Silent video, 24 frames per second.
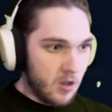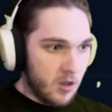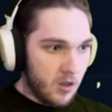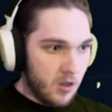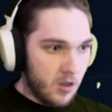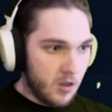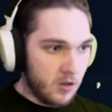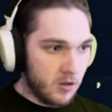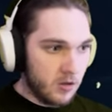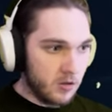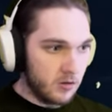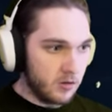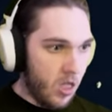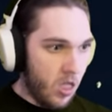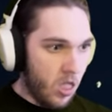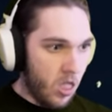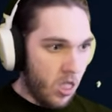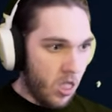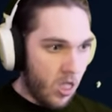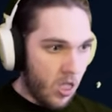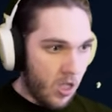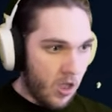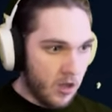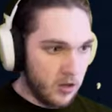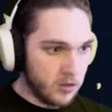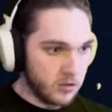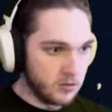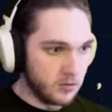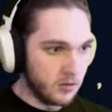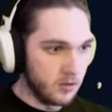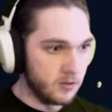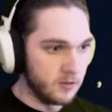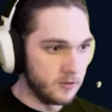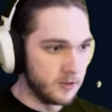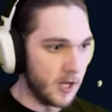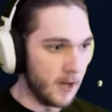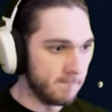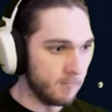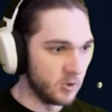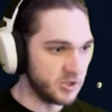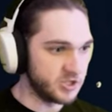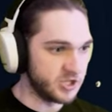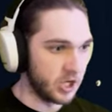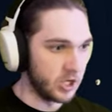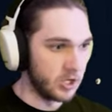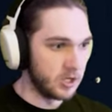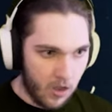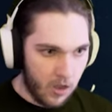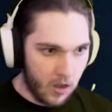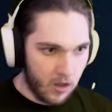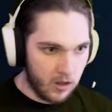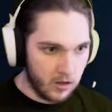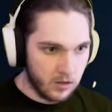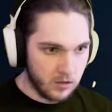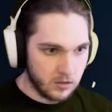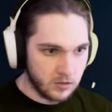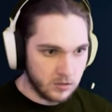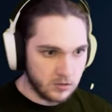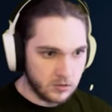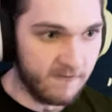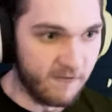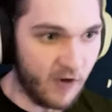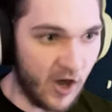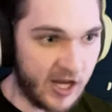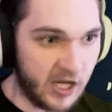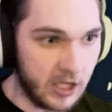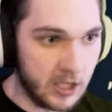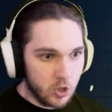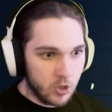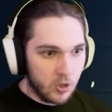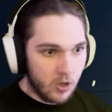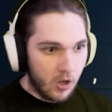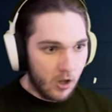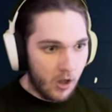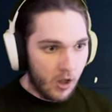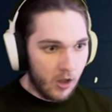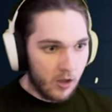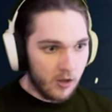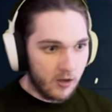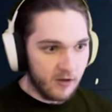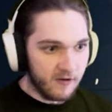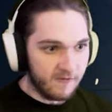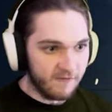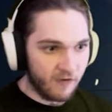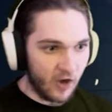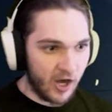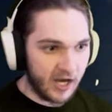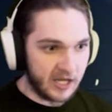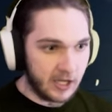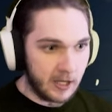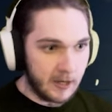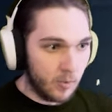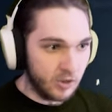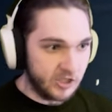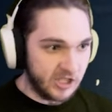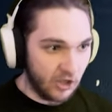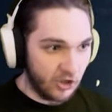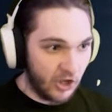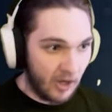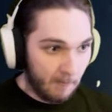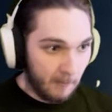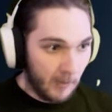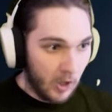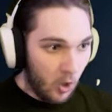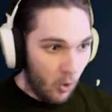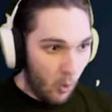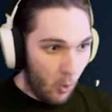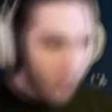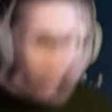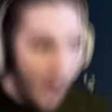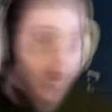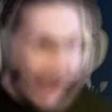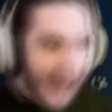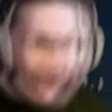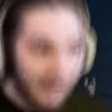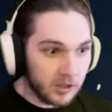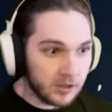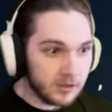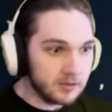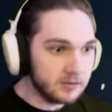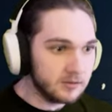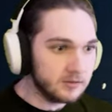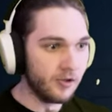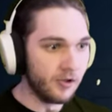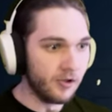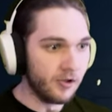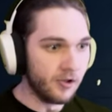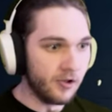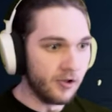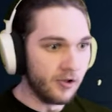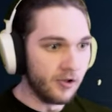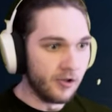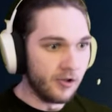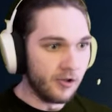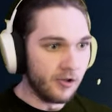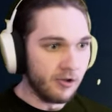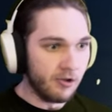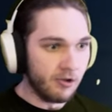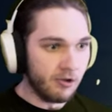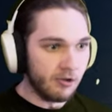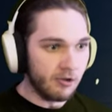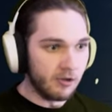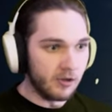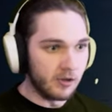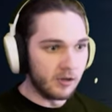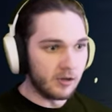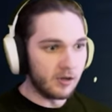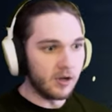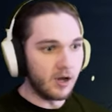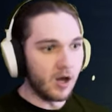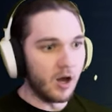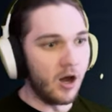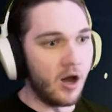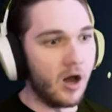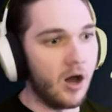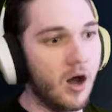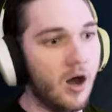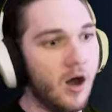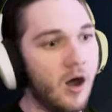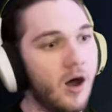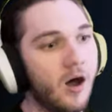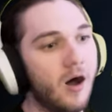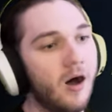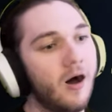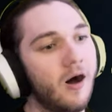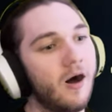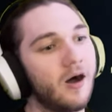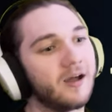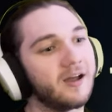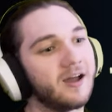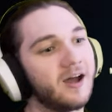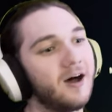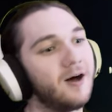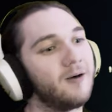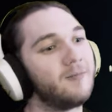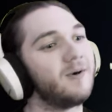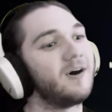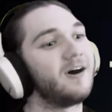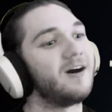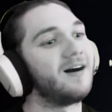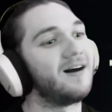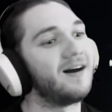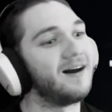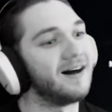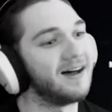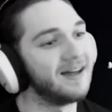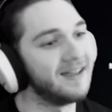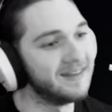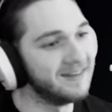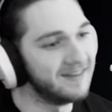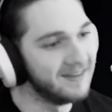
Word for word: here. Yep, what's good? Frick! Frick! Put down the- Wah! Oh, come on,